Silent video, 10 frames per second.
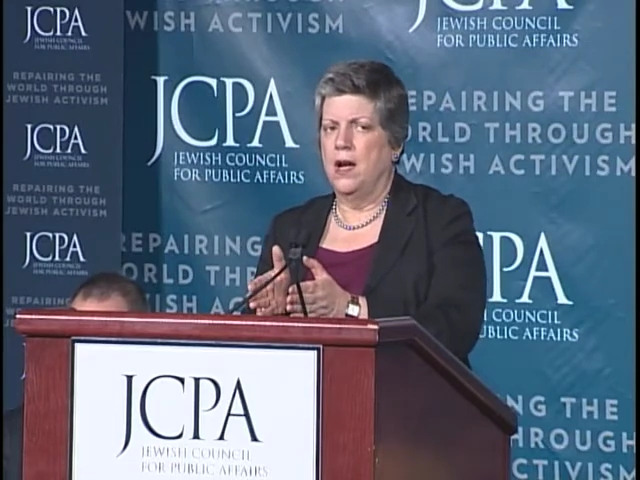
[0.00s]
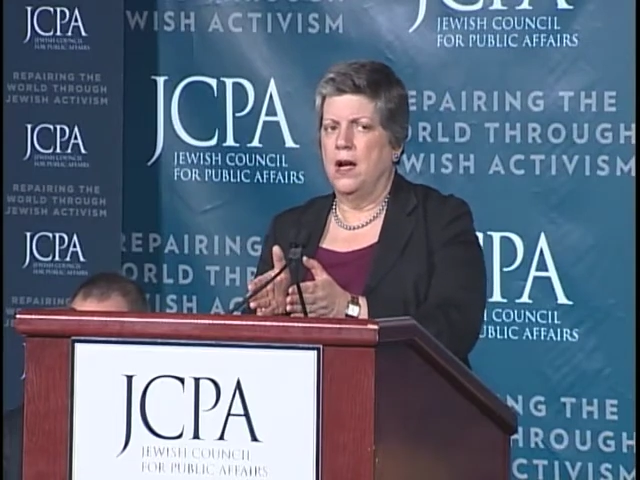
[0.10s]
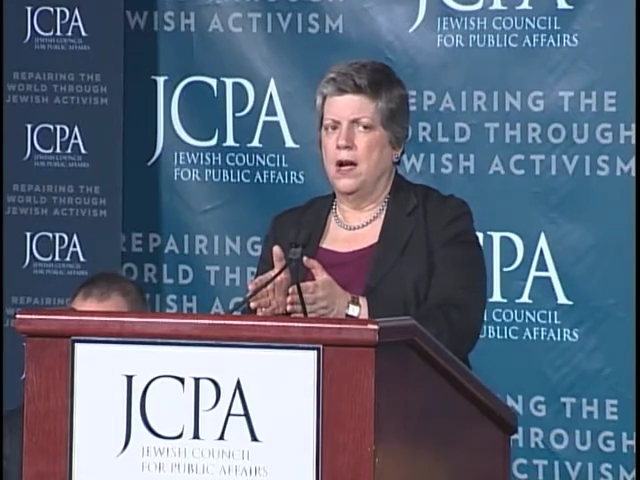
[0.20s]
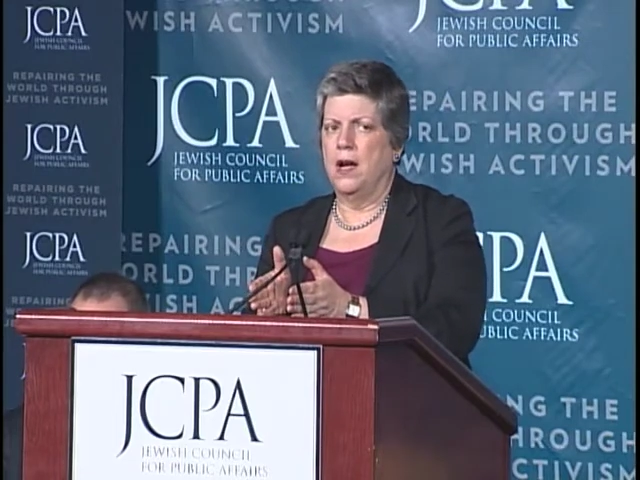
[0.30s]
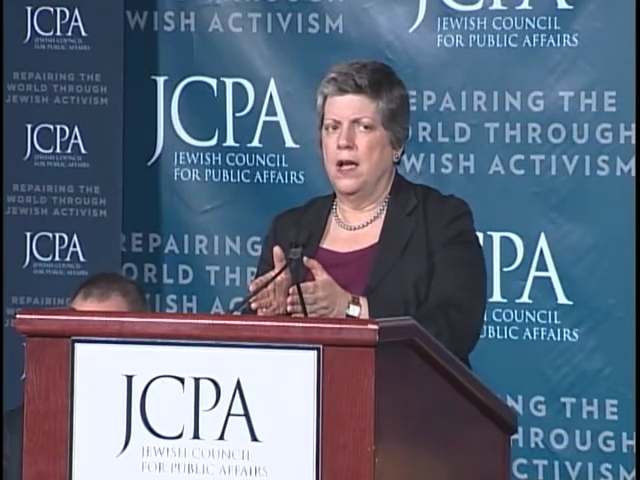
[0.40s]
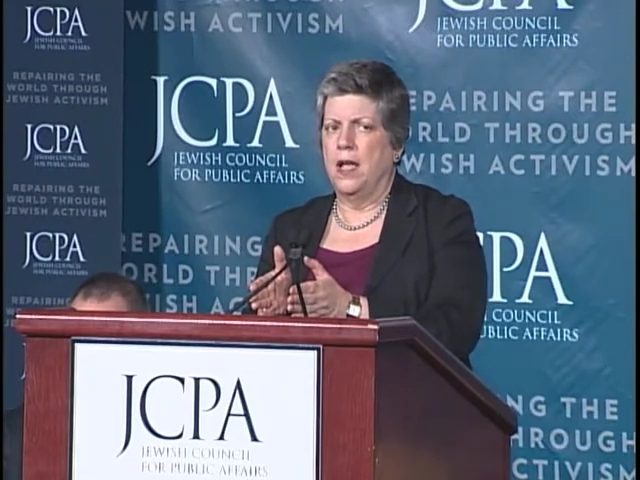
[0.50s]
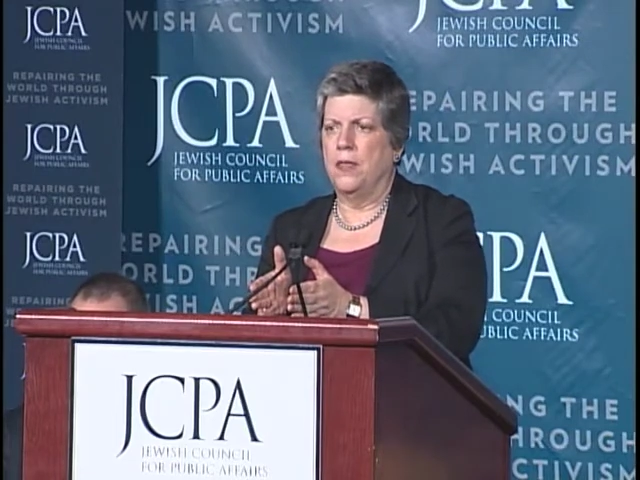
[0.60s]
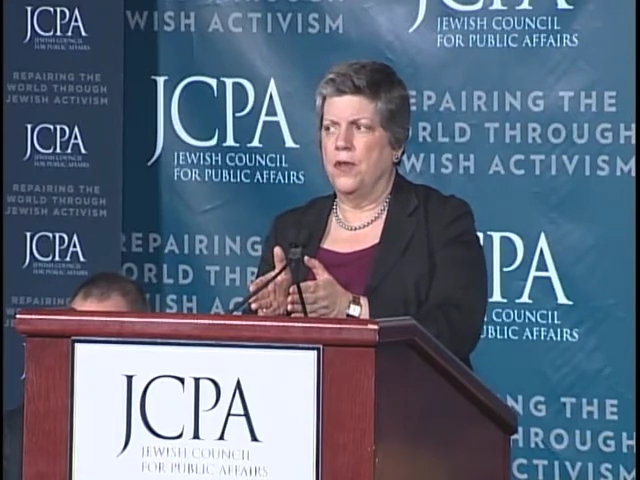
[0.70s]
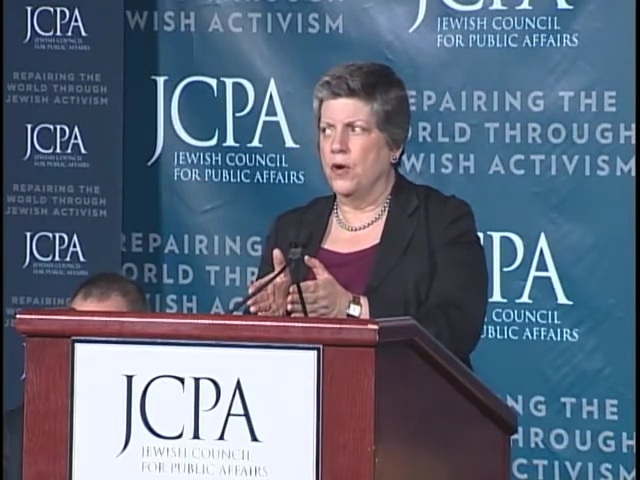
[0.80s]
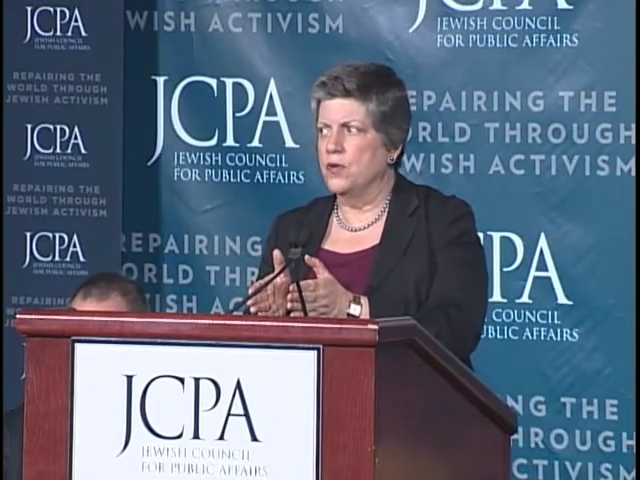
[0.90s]

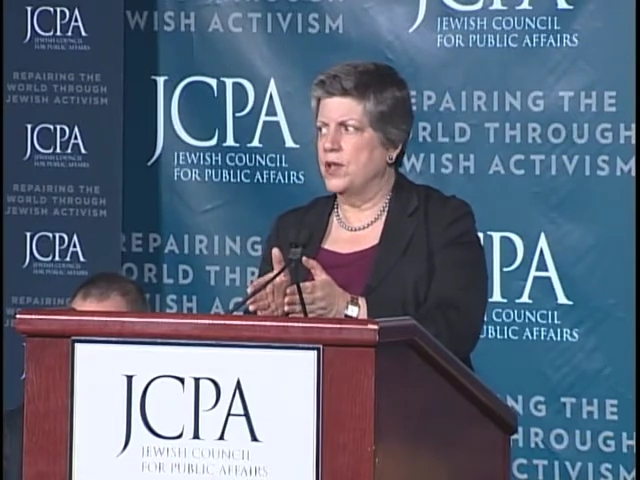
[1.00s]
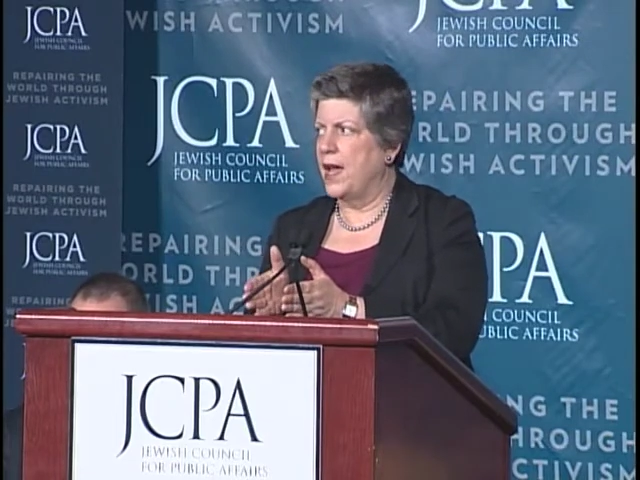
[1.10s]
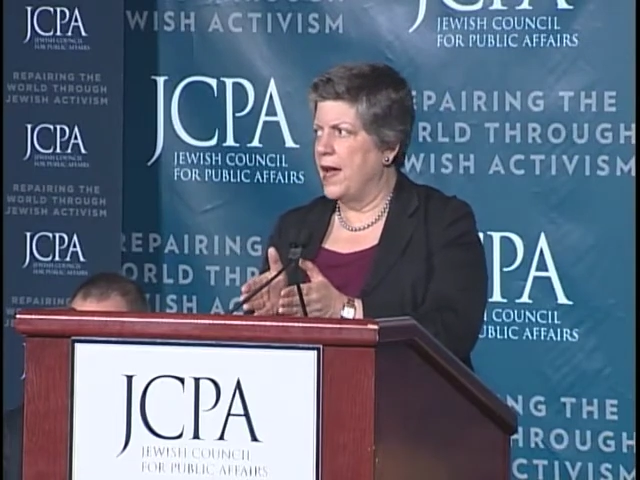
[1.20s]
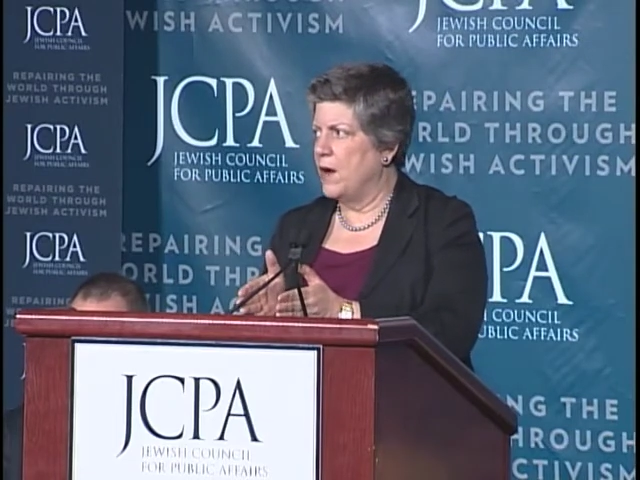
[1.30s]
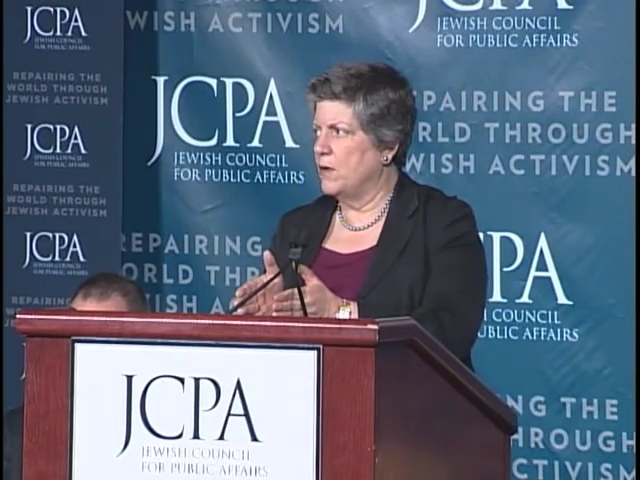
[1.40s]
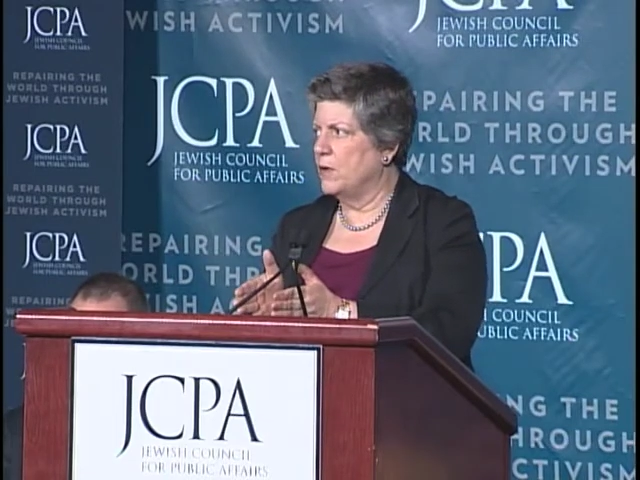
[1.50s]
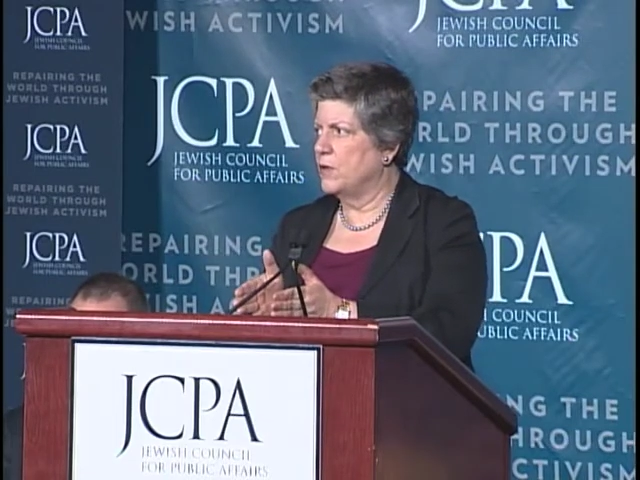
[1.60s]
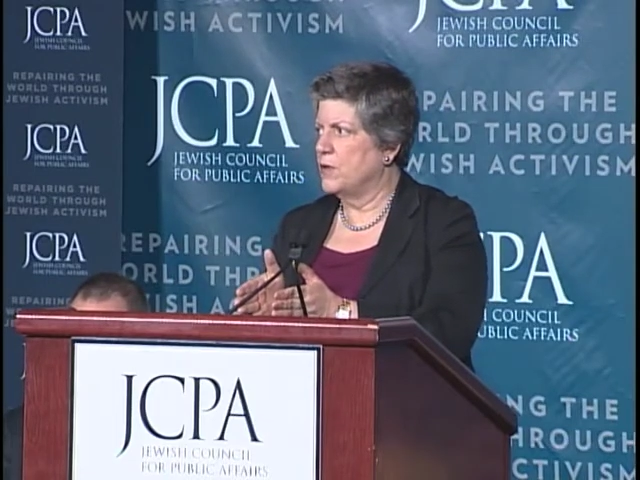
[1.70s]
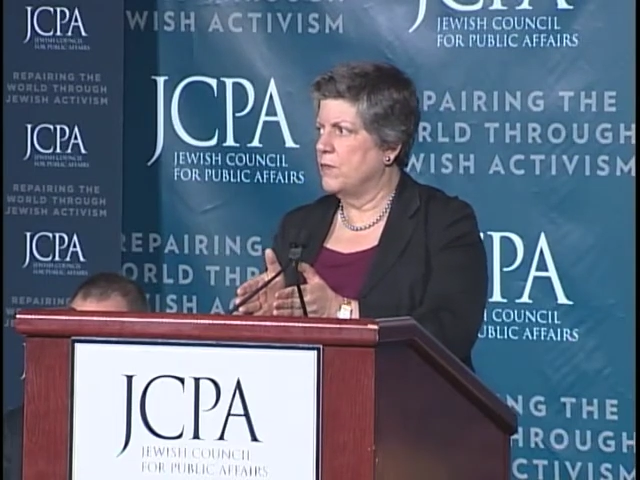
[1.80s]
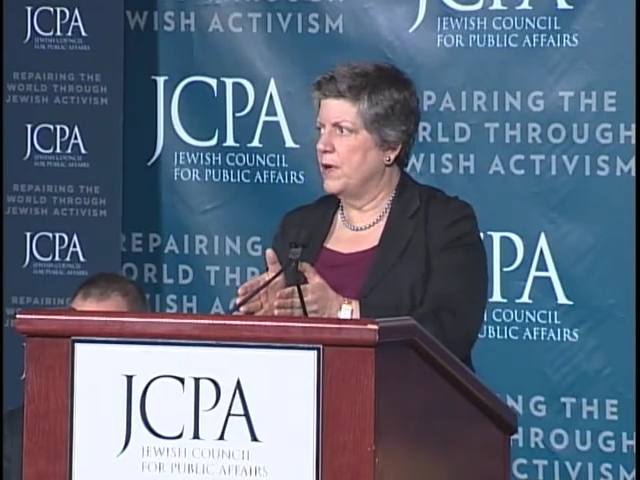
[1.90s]
and those errors,